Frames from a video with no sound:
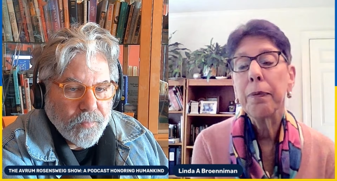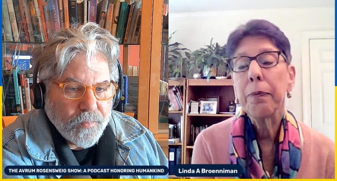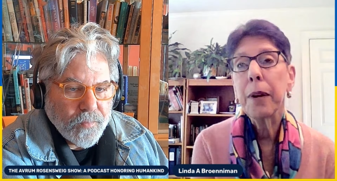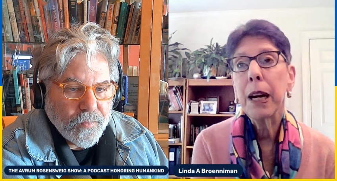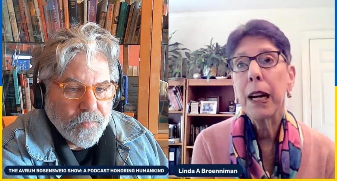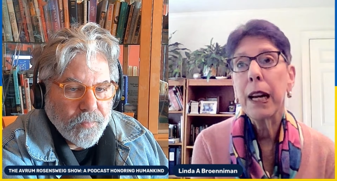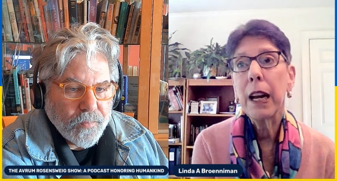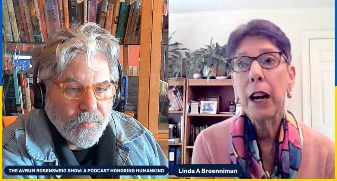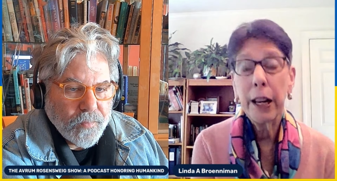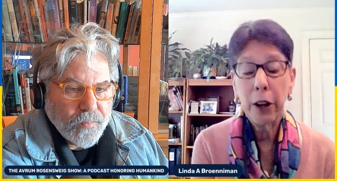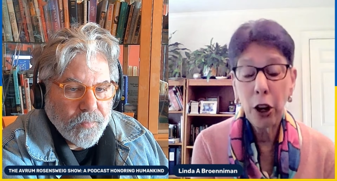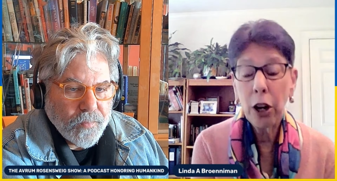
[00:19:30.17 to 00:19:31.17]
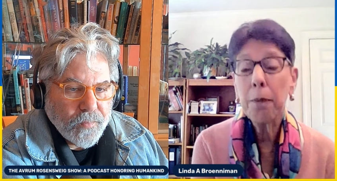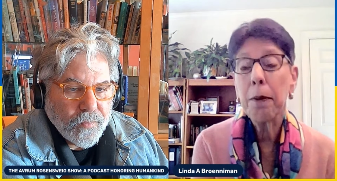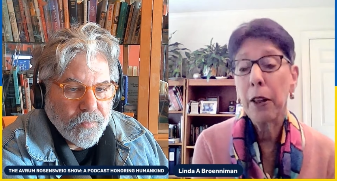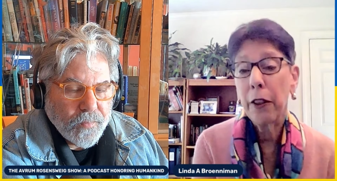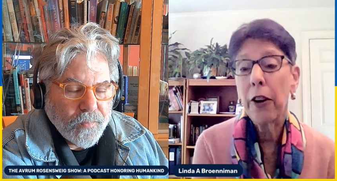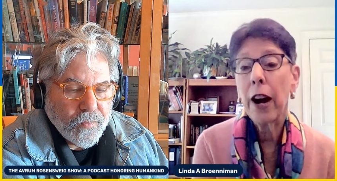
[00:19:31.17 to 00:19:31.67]
Speaker 1: my and her
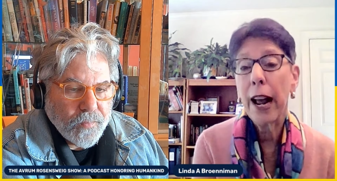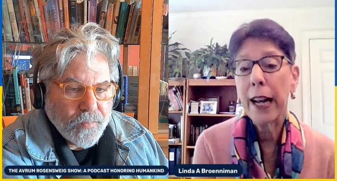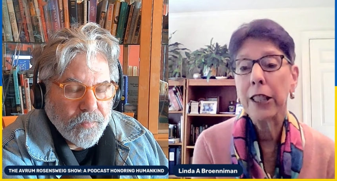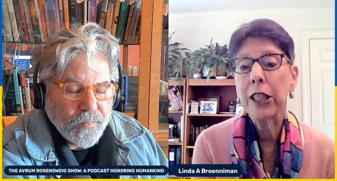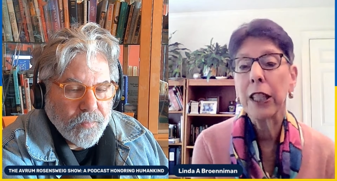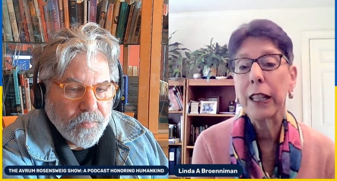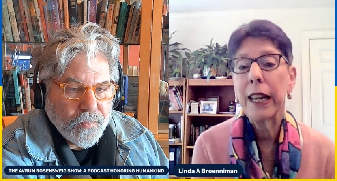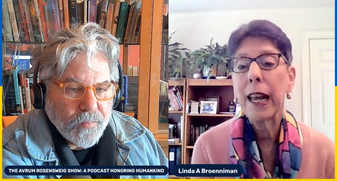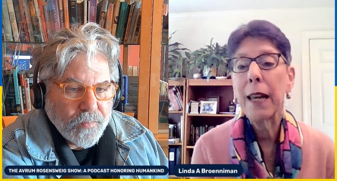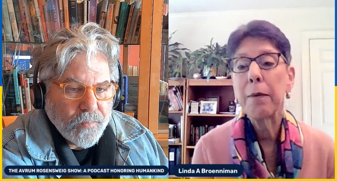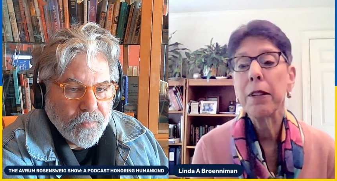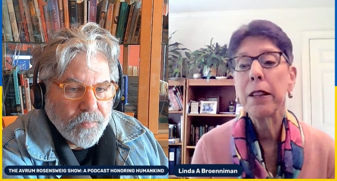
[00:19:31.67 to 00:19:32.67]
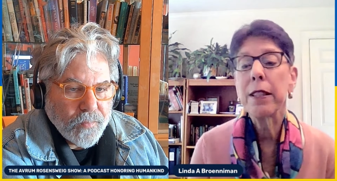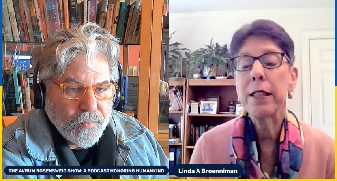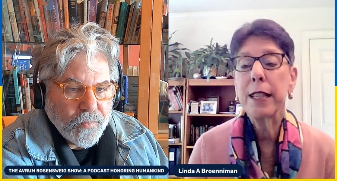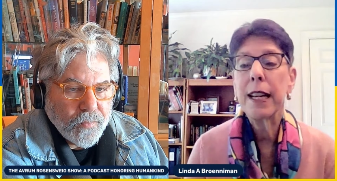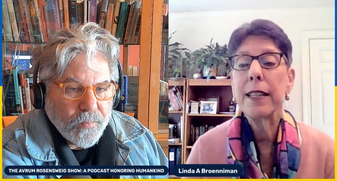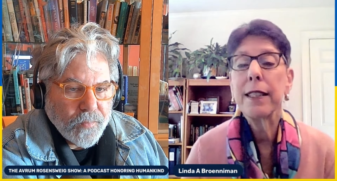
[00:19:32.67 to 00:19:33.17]
mother actually came to the
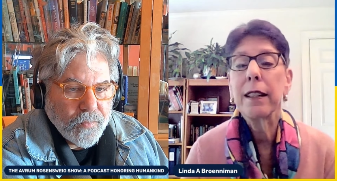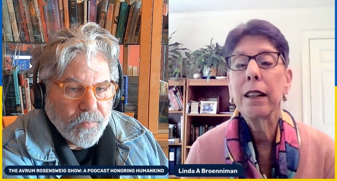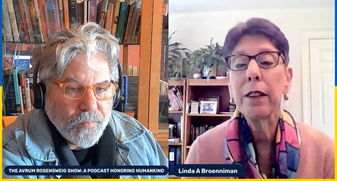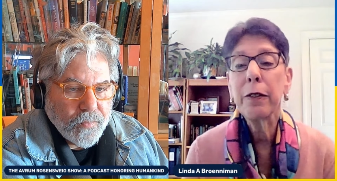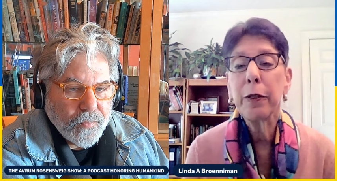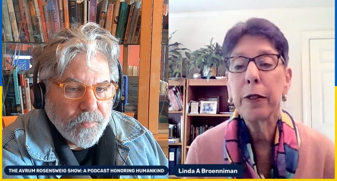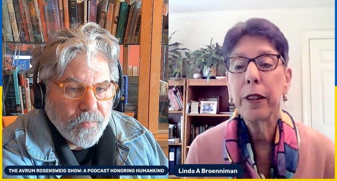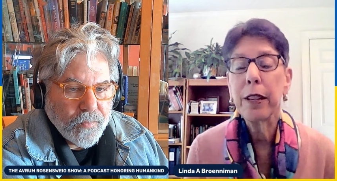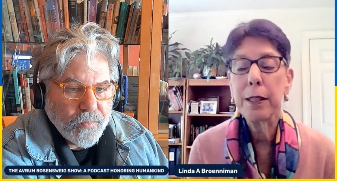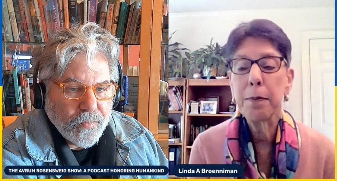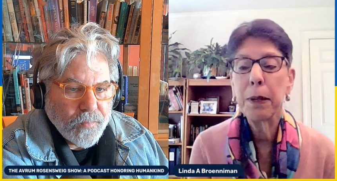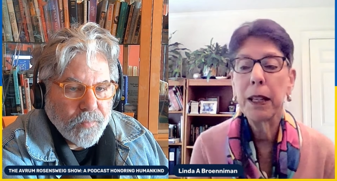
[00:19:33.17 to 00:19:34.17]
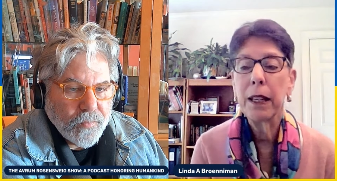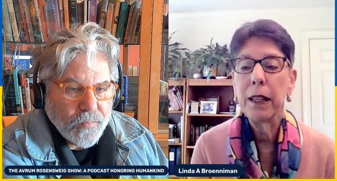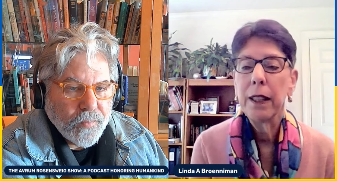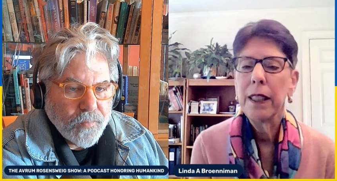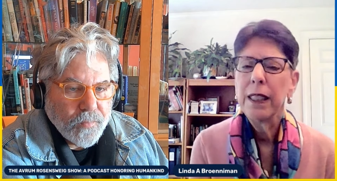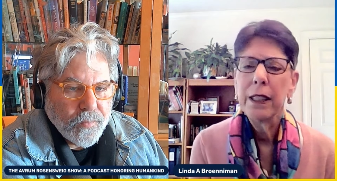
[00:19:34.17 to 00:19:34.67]
states and lived with us but
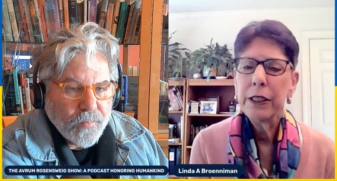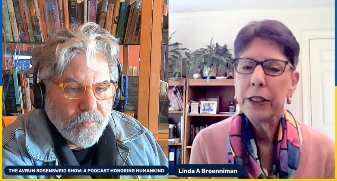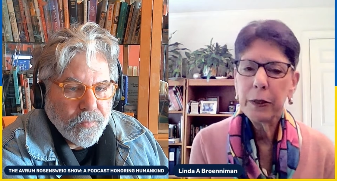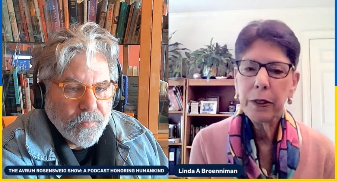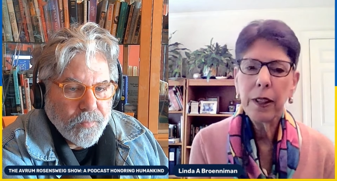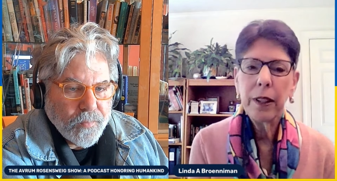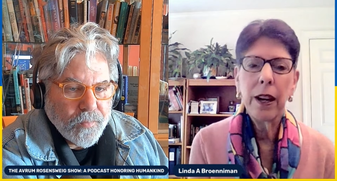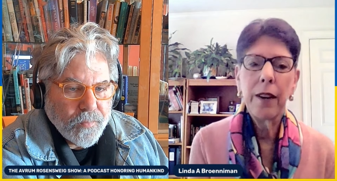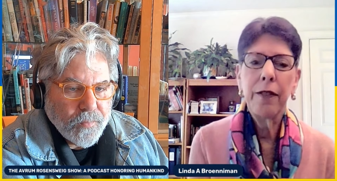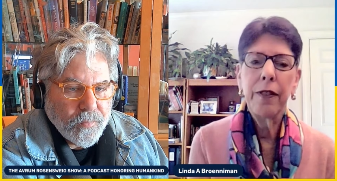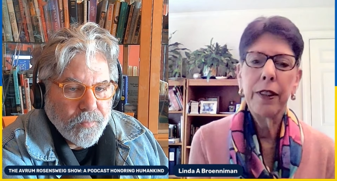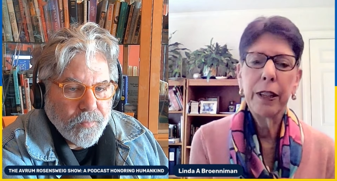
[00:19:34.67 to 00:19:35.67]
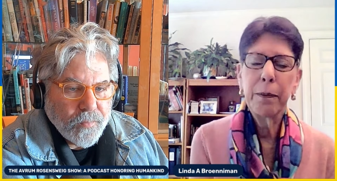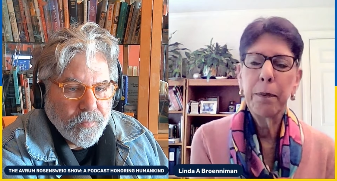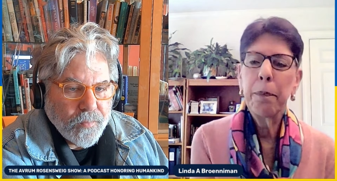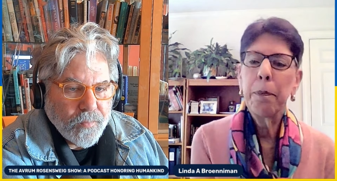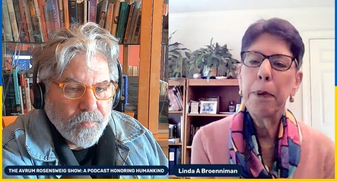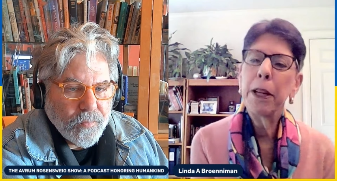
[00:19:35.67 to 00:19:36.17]
she was a, a very
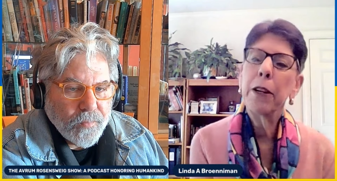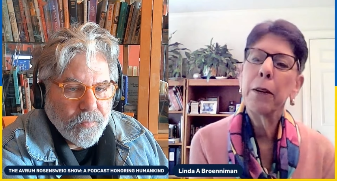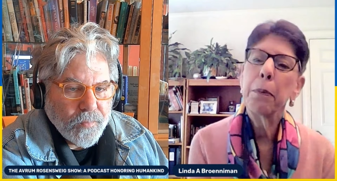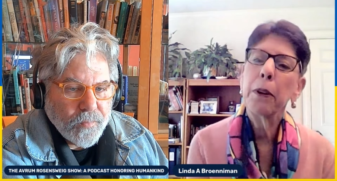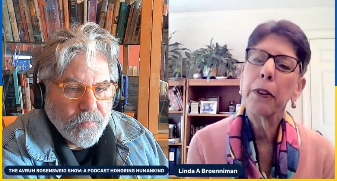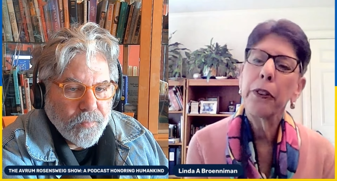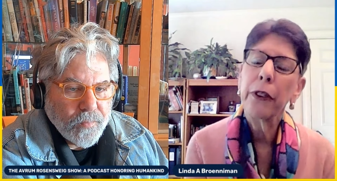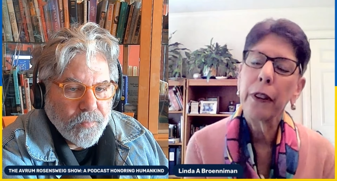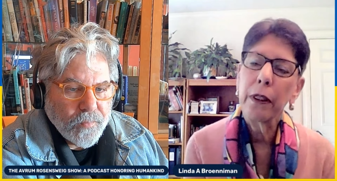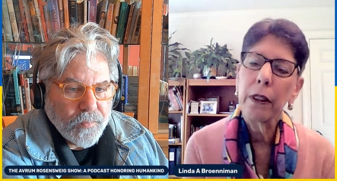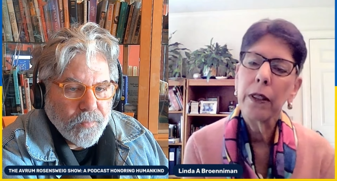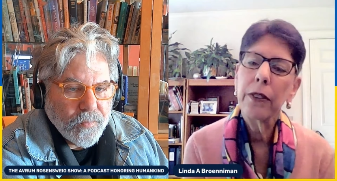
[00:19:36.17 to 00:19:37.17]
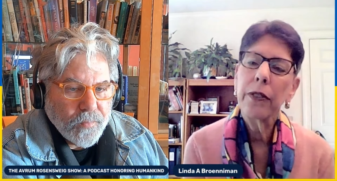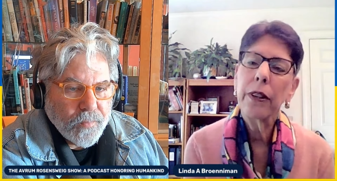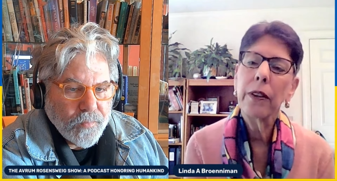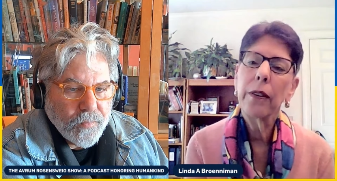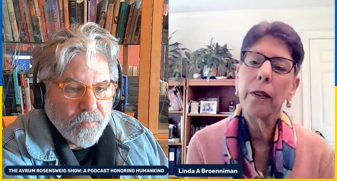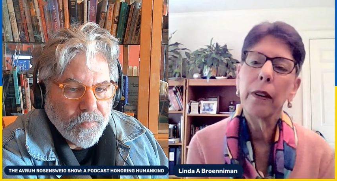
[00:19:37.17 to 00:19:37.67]
bitter person
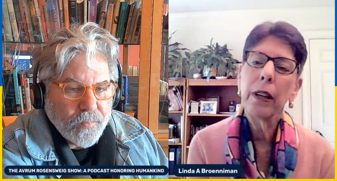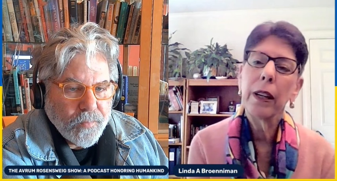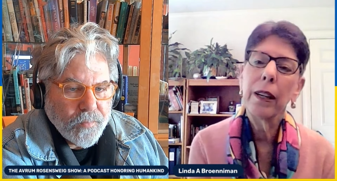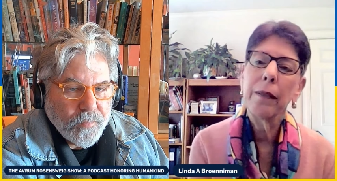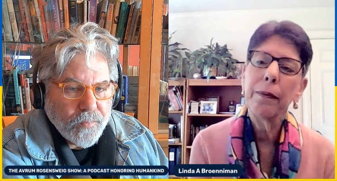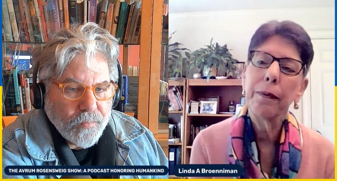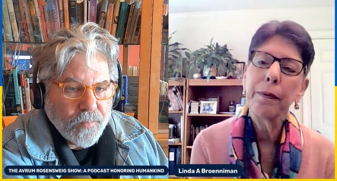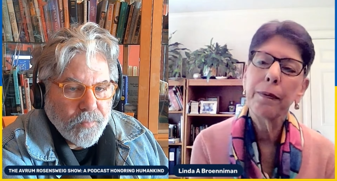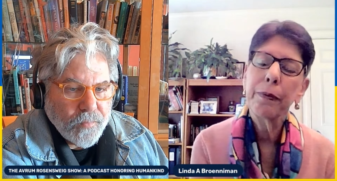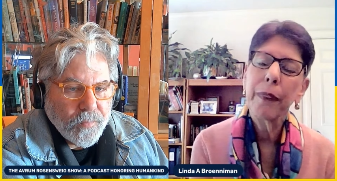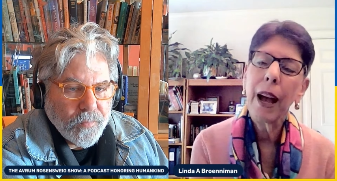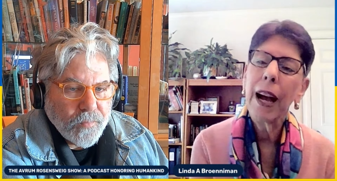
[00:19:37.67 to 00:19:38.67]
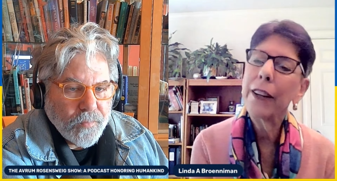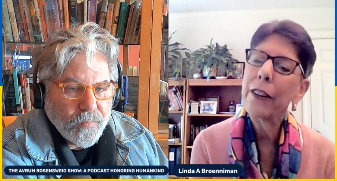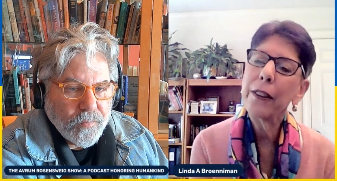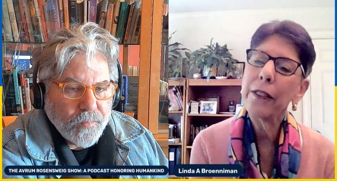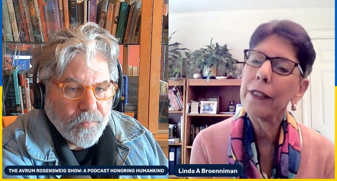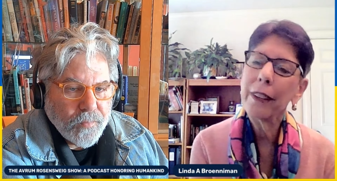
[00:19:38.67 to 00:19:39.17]
so um, i
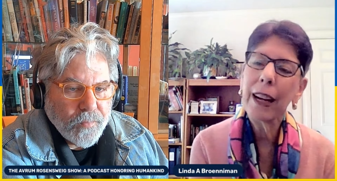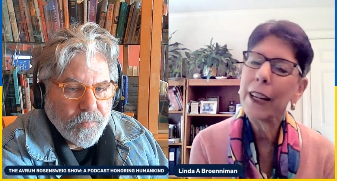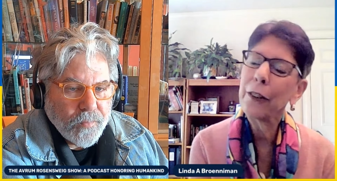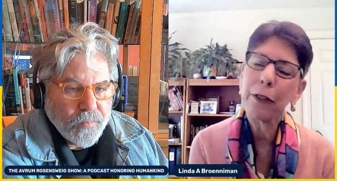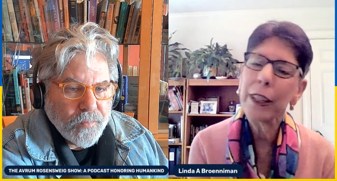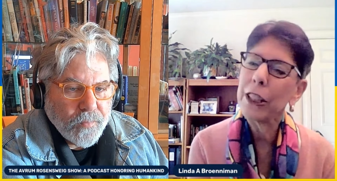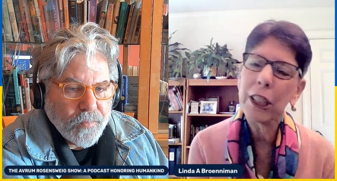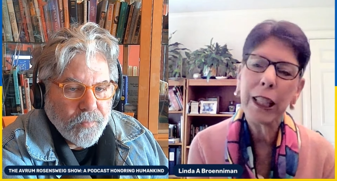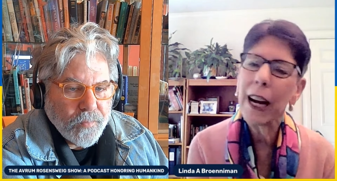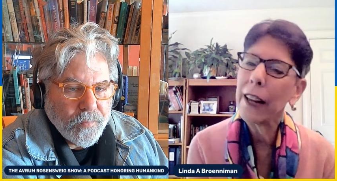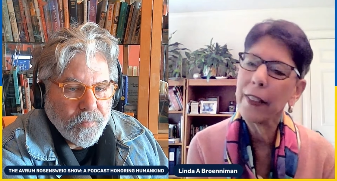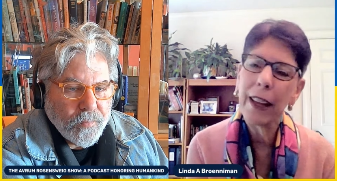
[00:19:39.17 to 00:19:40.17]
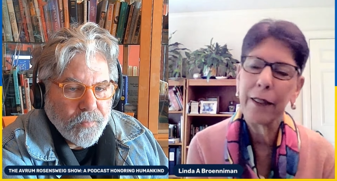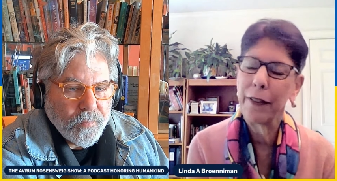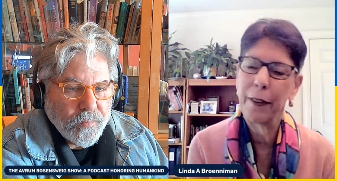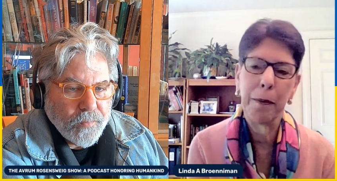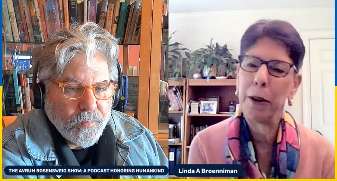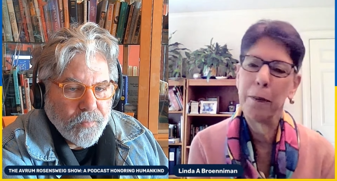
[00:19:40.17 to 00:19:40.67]
don't i don't think she got that
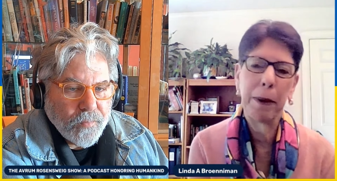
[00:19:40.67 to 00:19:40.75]
from her